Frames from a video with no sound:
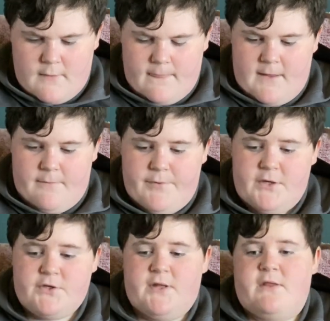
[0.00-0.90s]
Yeah, I'm pretty
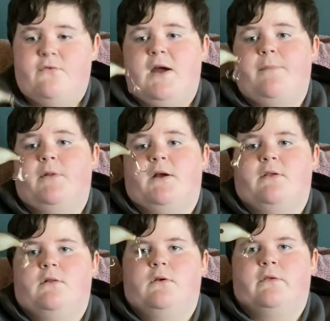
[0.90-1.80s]
sure that's a Rapala because it
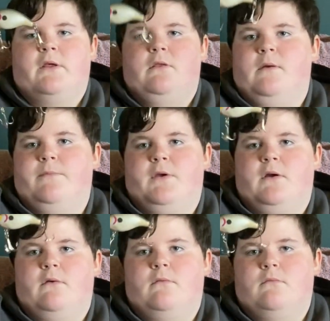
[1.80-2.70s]
looks like something